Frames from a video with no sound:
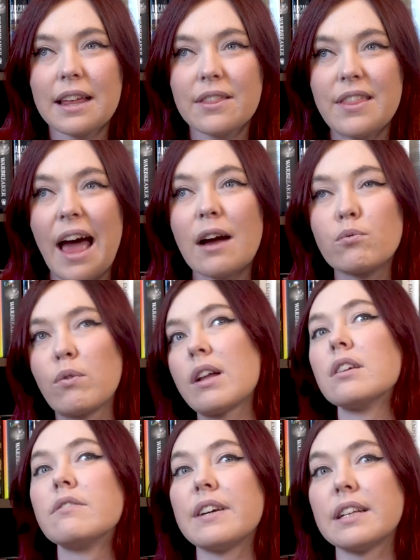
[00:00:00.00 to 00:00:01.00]
that
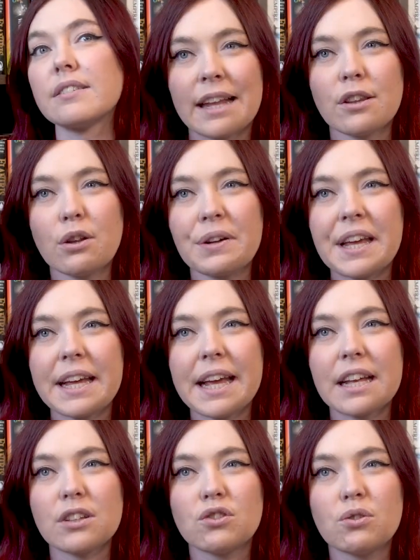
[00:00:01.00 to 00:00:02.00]
relevance and looking
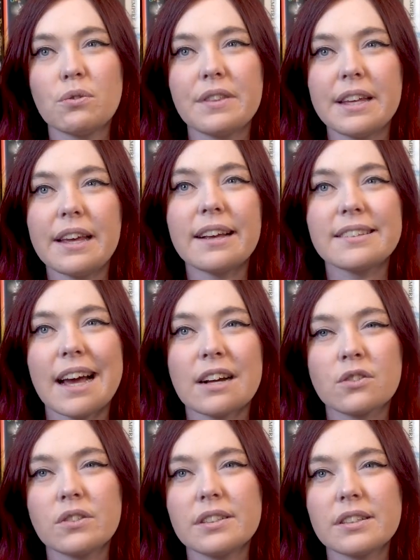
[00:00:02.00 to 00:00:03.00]
into the
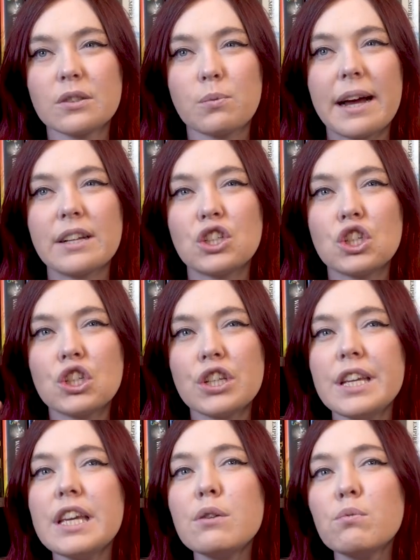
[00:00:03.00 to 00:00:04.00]
exact reasons why
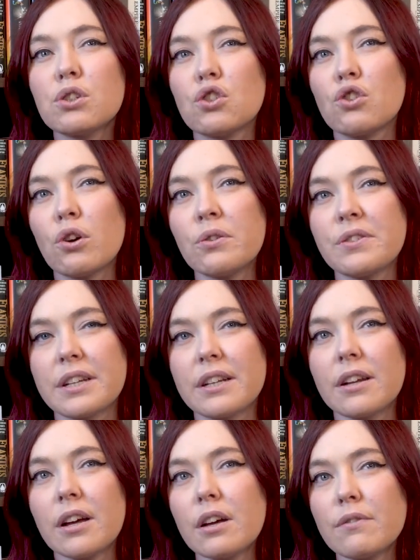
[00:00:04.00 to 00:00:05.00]
she was
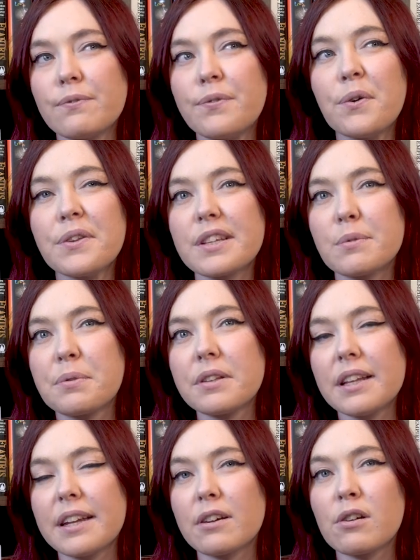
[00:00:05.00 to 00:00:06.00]
chosen for this
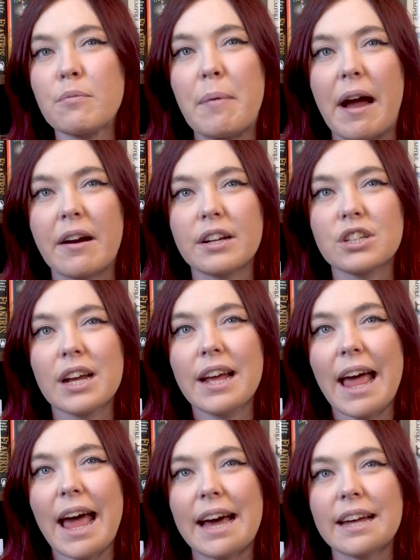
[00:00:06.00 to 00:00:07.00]
political marriage
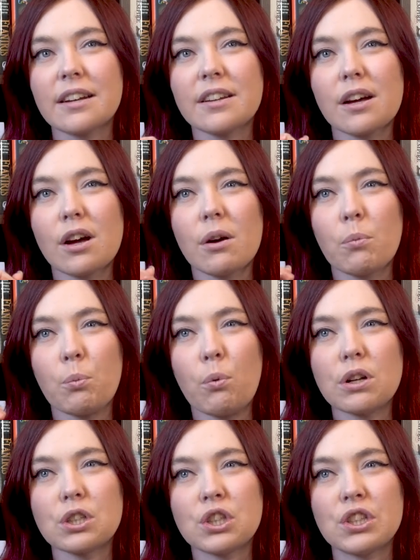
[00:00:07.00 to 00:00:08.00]
and
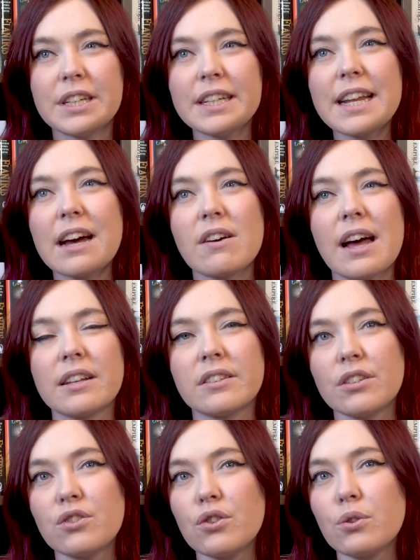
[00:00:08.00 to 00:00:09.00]
what she now has
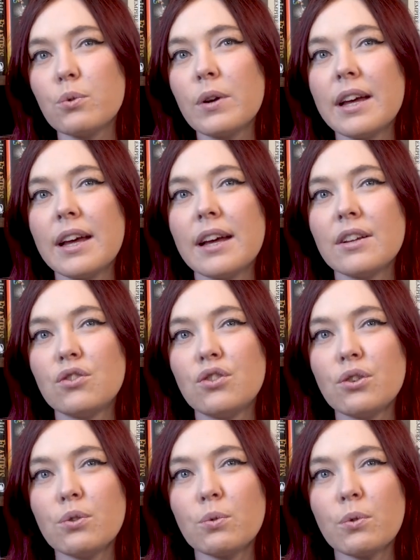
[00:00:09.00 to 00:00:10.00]
to do
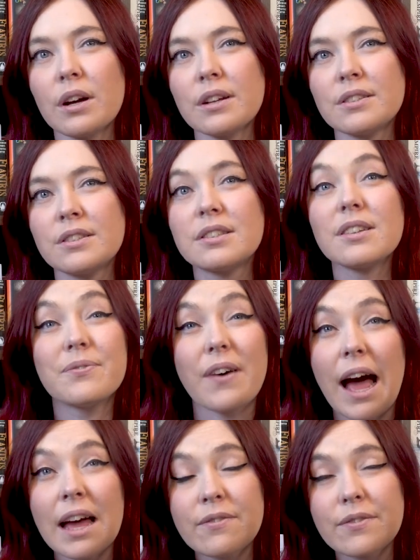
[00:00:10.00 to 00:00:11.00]
to
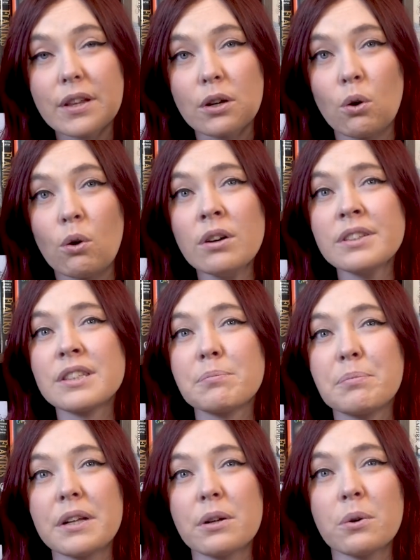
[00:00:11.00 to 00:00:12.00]
survive the courts,
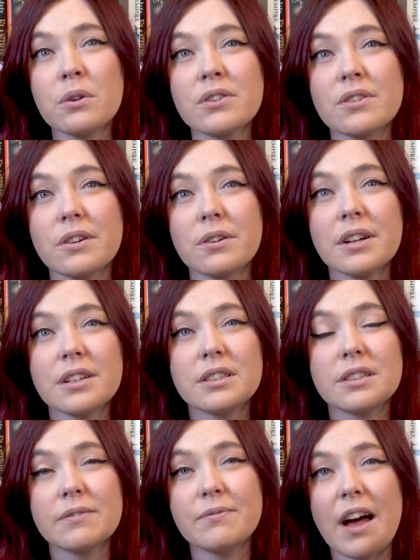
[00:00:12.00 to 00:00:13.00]
but also
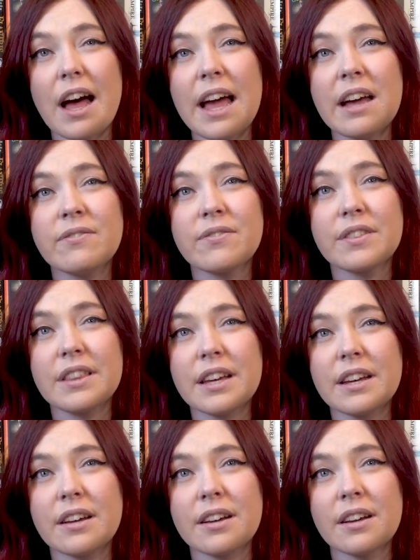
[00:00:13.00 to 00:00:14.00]
survive
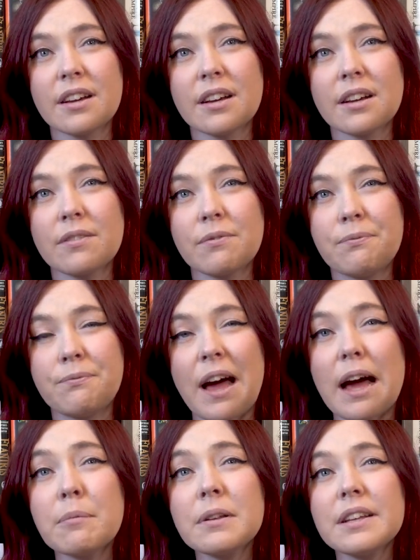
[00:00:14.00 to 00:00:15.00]
the
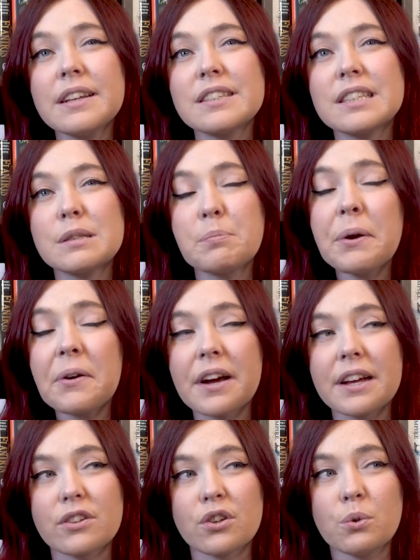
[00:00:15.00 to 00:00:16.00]
family
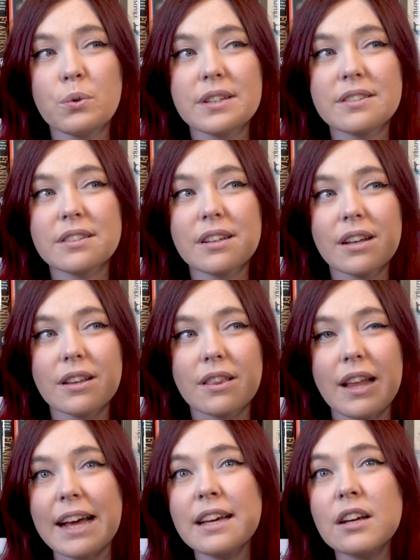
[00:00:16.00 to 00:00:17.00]
spirit who is
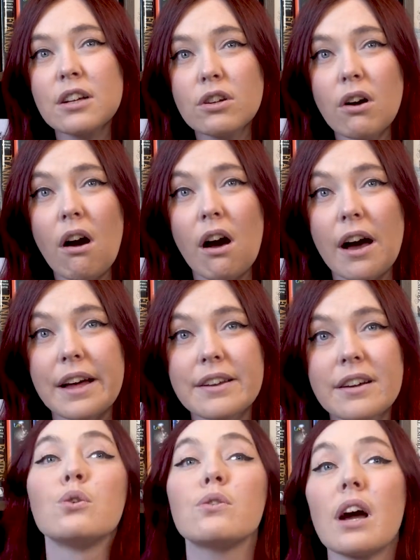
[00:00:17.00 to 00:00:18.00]
like a god
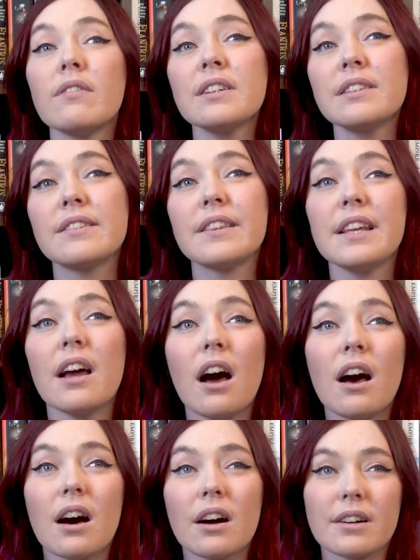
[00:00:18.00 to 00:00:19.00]
who governs the
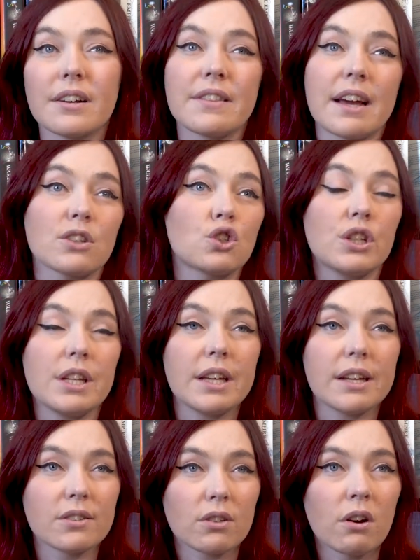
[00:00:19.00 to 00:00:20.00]
arc that she
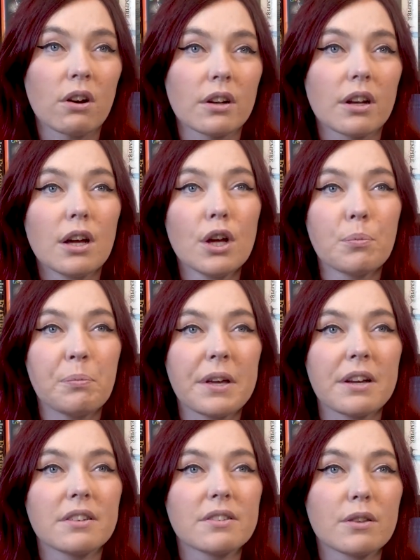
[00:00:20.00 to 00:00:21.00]
is on,
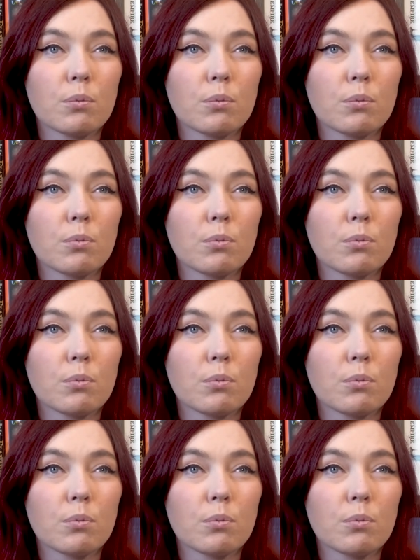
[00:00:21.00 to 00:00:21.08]
because the